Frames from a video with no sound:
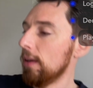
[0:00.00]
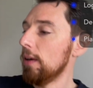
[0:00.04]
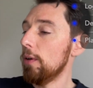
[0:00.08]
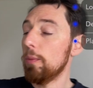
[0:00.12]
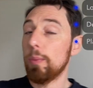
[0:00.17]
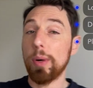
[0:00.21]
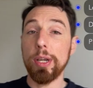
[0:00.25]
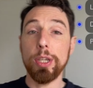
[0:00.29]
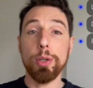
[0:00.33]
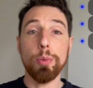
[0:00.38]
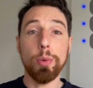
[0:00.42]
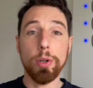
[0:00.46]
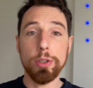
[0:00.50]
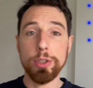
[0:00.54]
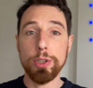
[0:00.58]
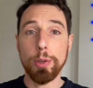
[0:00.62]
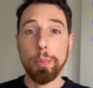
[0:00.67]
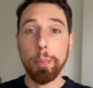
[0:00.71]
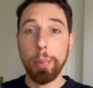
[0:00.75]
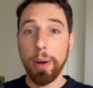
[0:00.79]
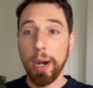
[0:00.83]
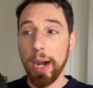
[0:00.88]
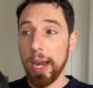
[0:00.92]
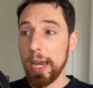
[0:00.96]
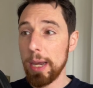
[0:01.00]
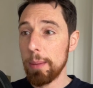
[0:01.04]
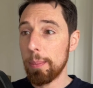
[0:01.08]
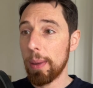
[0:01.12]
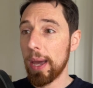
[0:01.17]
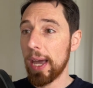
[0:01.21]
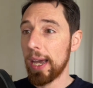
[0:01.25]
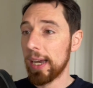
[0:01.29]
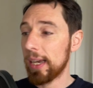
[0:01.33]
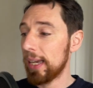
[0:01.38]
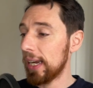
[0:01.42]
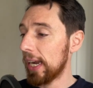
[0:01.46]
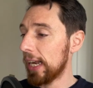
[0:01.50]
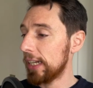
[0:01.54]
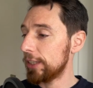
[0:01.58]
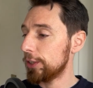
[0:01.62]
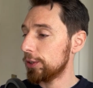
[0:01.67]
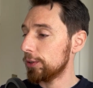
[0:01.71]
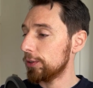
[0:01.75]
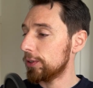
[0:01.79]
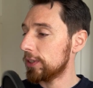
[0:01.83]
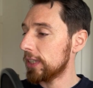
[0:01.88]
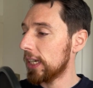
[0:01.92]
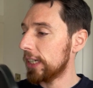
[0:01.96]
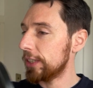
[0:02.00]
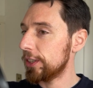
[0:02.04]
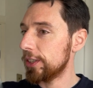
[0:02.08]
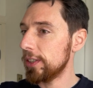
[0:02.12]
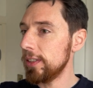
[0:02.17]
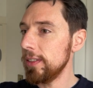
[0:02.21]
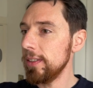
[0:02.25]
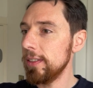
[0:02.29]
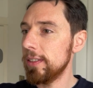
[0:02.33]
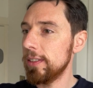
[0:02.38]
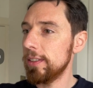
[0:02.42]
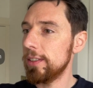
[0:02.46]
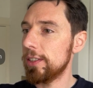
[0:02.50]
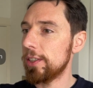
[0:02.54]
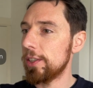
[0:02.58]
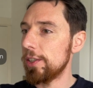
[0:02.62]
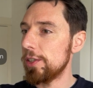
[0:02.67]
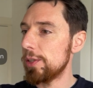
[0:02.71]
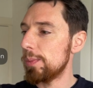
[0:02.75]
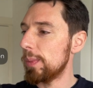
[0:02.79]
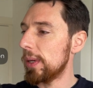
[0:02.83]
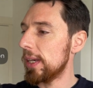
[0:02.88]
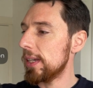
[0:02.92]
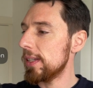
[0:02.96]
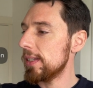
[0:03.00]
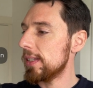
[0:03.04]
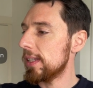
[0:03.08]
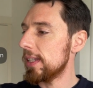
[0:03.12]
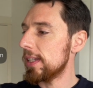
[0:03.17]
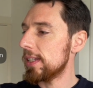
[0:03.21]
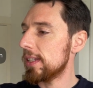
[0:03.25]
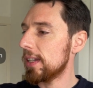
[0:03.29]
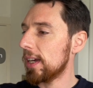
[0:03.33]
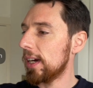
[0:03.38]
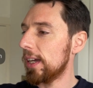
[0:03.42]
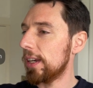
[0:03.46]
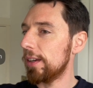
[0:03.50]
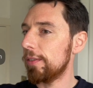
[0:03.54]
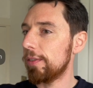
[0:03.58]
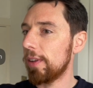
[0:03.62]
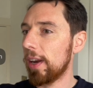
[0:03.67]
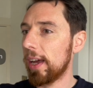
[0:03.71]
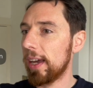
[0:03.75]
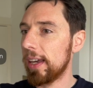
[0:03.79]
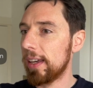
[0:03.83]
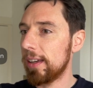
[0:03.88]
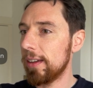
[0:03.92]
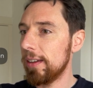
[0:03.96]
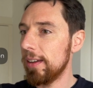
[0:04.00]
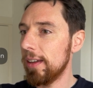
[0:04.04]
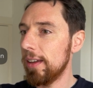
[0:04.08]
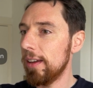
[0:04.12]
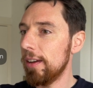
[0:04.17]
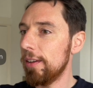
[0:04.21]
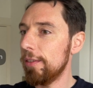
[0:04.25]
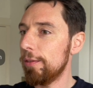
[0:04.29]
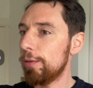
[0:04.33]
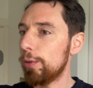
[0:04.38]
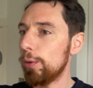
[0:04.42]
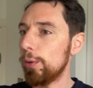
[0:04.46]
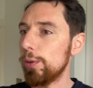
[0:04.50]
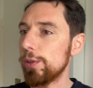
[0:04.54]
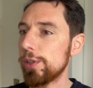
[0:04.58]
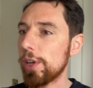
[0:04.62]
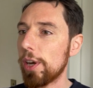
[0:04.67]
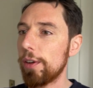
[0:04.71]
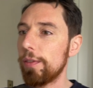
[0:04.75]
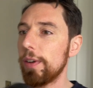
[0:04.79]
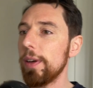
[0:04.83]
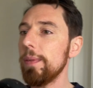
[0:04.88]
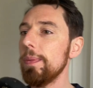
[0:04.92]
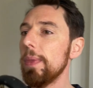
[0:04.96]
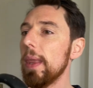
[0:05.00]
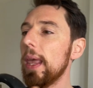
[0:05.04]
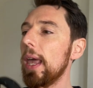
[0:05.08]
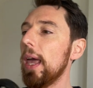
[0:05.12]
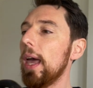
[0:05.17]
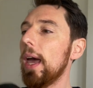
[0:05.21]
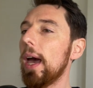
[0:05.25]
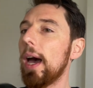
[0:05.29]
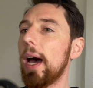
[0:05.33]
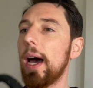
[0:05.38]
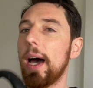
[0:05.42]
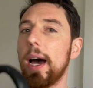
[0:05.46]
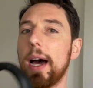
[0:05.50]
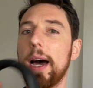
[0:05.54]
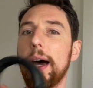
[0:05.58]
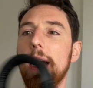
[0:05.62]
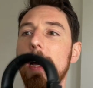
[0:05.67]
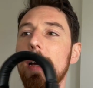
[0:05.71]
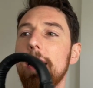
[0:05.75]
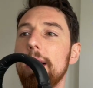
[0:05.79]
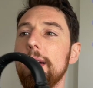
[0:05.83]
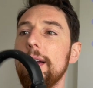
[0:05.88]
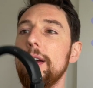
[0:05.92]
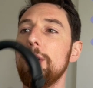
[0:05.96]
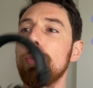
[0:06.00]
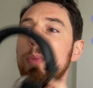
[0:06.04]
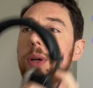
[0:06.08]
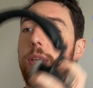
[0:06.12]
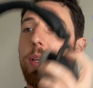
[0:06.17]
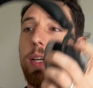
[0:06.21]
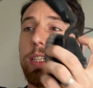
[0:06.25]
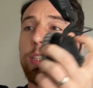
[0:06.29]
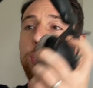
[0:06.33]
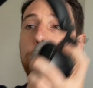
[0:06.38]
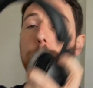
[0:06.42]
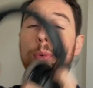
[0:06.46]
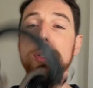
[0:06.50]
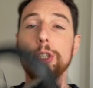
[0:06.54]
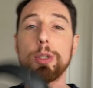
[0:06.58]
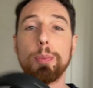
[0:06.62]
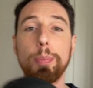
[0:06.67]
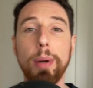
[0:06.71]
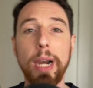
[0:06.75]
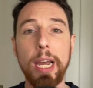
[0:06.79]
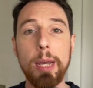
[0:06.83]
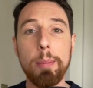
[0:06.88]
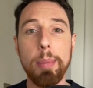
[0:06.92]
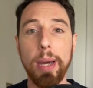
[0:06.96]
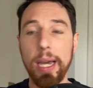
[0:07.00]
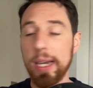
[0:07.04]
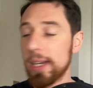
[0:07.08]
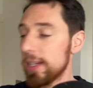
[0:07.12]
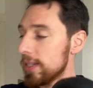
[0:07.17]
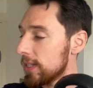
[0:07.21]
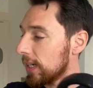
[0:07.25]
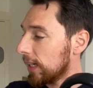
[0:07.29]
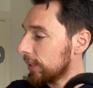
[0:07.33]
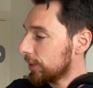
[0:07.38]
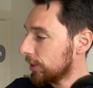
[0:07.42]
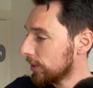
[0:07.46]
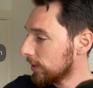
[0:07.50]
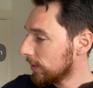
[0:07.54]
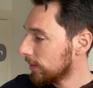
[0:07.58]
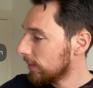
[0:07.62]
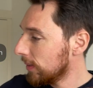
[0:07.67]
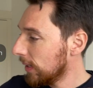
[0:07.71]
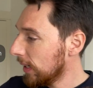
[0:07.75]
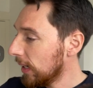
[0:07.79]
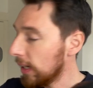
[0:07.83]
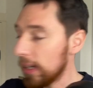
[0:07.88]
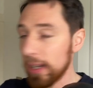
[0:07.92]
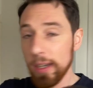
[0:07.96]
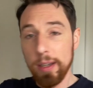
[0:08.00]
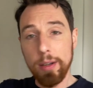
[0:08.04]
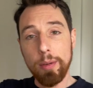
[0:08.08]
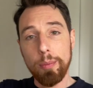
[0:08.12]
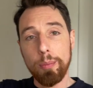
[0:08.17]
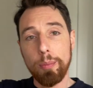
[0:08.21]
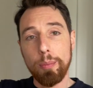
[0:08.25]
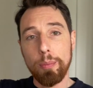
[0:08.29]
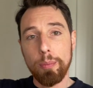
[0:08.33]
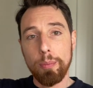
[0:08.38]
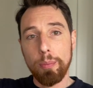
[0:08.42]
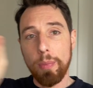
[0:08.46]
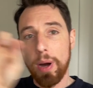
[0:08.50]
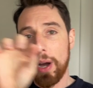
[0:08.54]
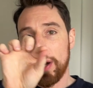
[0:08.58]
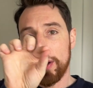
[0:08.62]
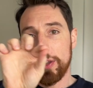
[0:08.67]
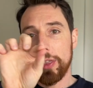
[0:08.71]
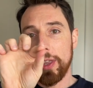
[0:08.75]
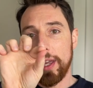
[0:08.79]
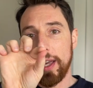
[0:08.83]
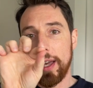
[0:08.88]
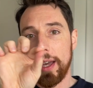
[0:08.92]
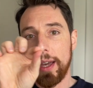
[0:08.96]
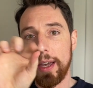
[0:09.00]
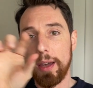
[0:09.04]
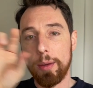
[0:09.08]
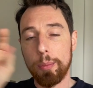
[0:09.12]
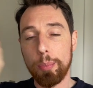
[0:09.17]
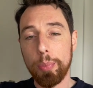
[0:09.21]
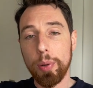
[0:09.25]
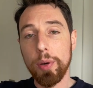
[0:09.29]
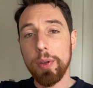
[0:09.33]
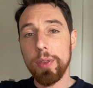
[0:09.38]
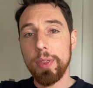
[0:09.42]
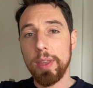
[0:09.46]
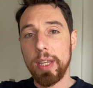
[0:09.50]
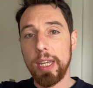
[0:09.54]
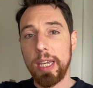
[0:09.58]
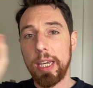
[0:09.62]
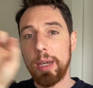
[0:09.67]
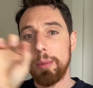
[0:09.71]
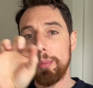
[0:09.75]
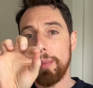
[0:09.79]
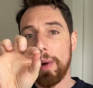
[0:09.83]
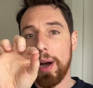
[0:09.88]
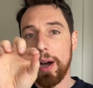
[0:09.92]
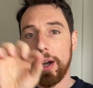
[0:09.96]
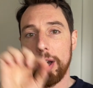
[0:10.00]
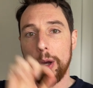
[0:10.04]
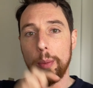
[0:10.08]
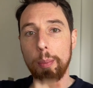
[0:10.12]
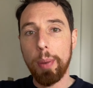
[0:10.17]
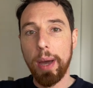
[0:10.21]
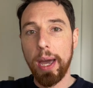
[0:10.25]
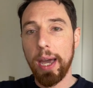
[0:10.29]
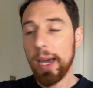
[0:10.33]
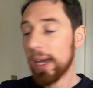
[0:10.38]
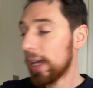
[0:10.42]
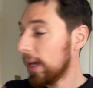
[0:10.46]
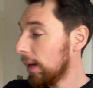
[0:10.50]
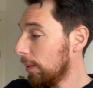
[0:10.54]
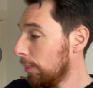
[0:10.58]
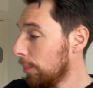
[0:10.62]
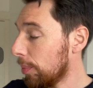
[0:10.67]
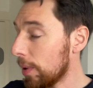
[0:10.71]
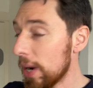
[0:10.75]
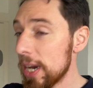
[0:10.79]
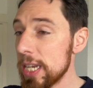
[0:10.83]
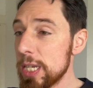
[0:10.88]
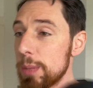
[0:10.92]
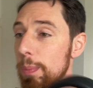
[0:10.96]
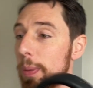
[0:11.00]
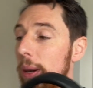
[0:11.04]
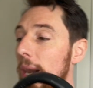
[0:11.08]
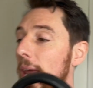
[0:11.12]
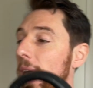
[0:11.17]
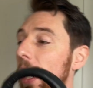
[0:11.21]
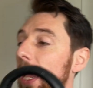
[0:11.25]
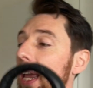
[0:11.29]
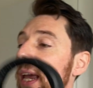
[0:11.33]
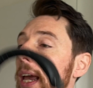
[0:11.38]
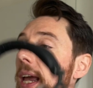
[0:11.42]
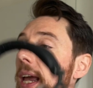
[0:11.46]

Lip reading: when you want to play back an actual session, excuse me as this kind of like falls over, when you actually want to play back a session, put the marker back, press play,